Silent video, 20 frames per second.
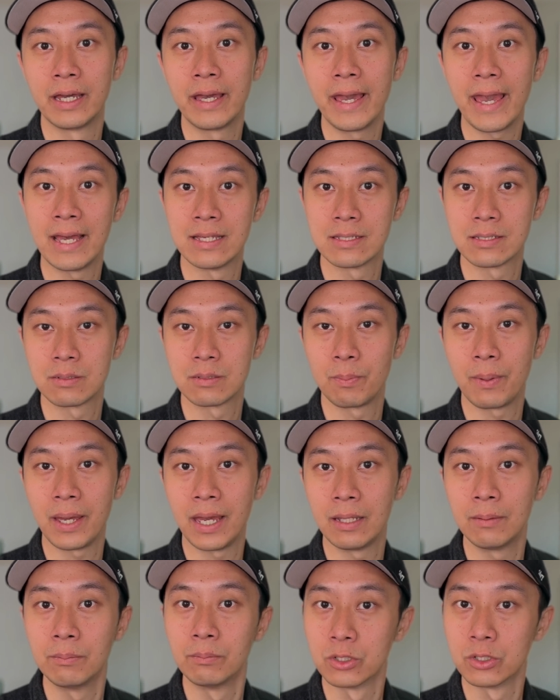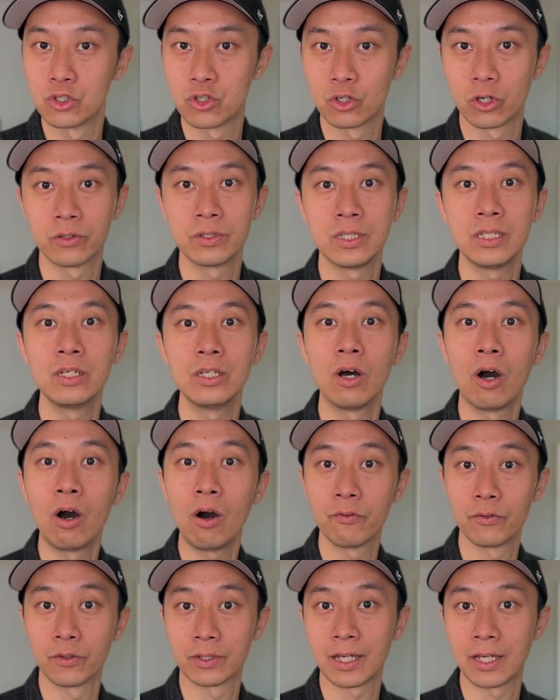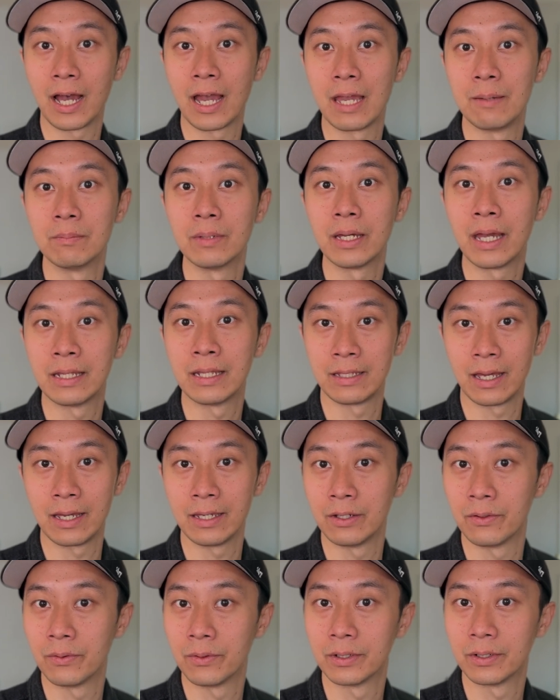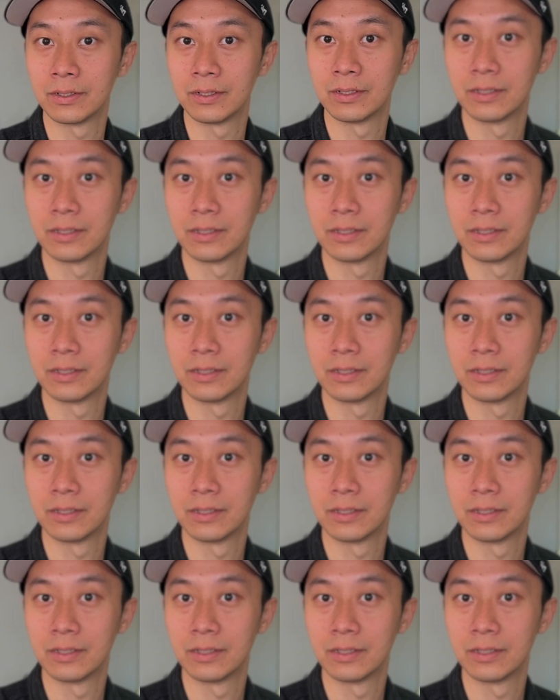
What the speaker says: and spend majority of your time at that area.